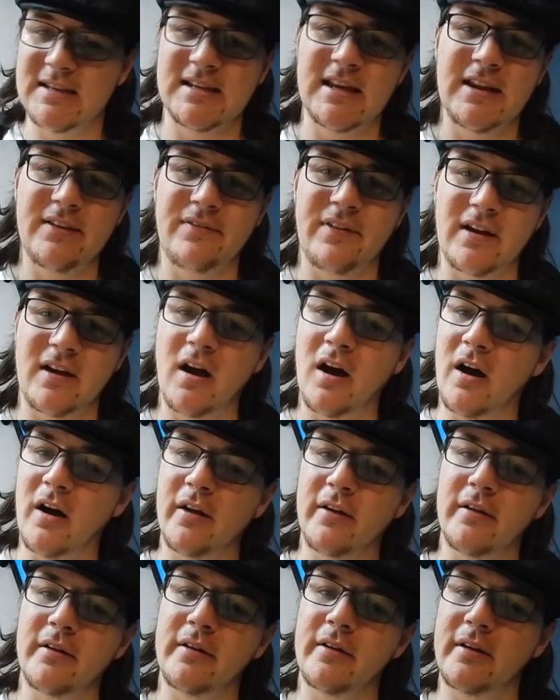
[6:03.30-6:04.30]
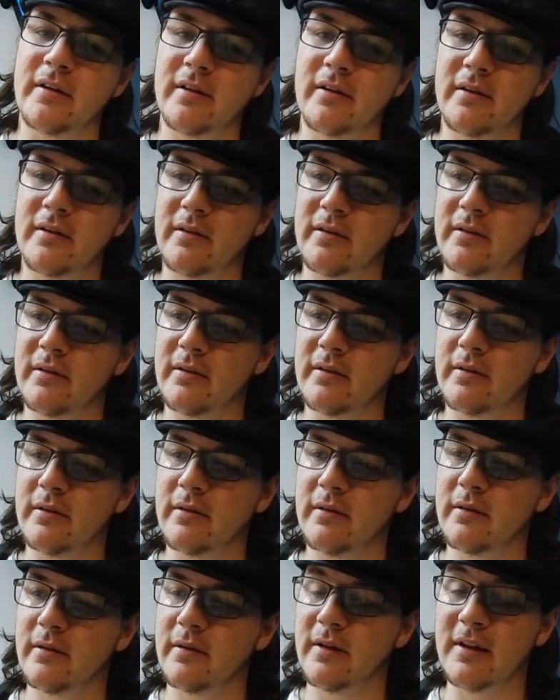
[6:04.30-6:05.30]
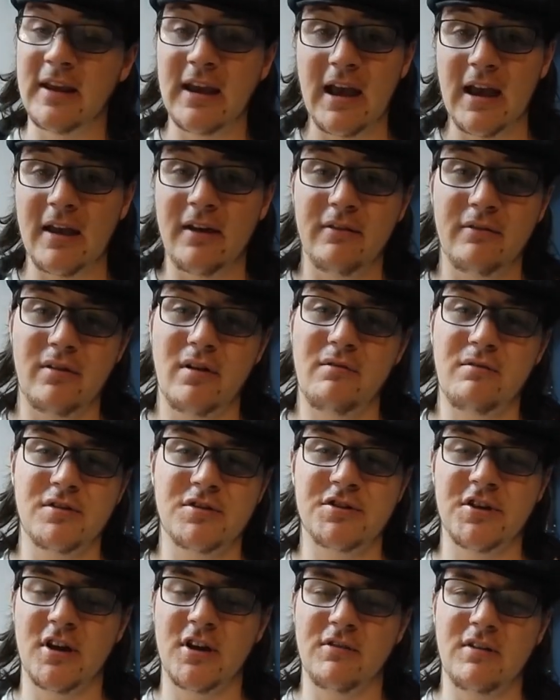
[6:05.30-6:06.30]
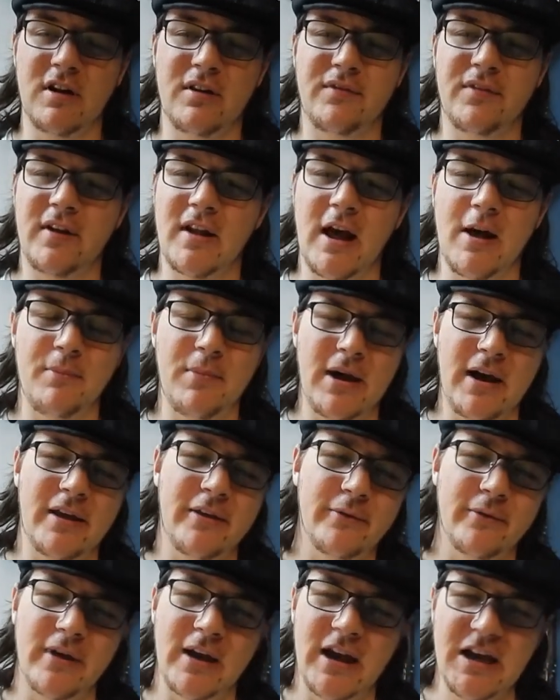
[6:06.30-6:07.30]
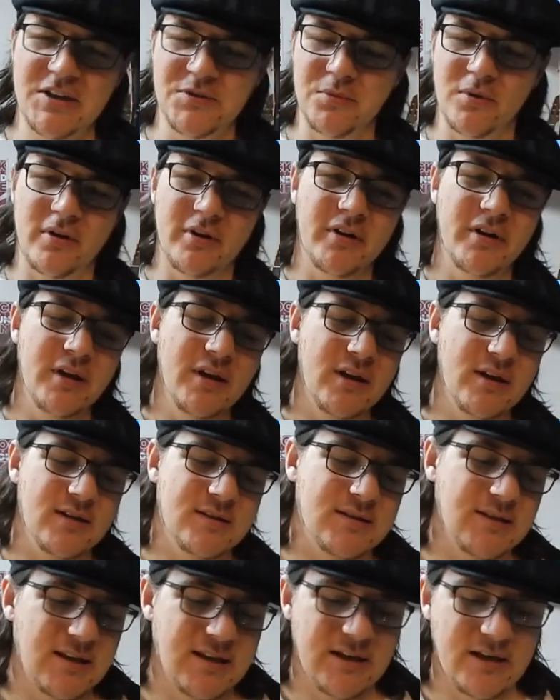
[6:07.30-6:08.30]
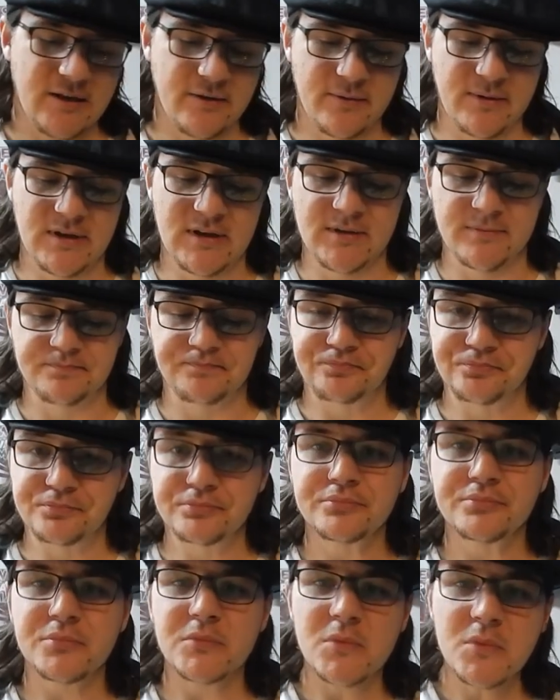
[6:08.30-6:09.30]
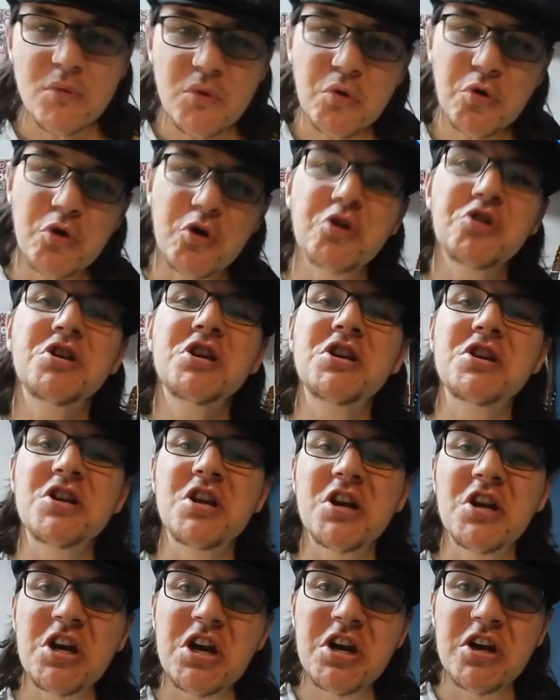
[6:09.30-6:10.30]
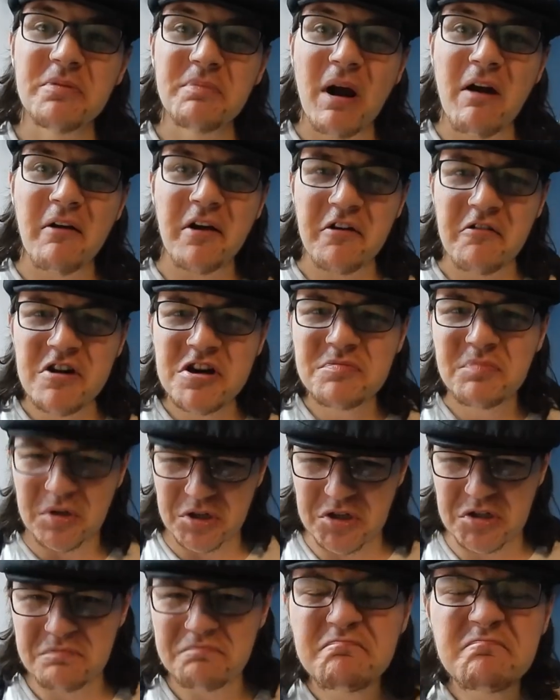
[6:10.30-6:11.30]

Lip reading: I said, if I can't get it returned or anything, I'll buy you guys one to give it away. Because you need a Merry Christmas.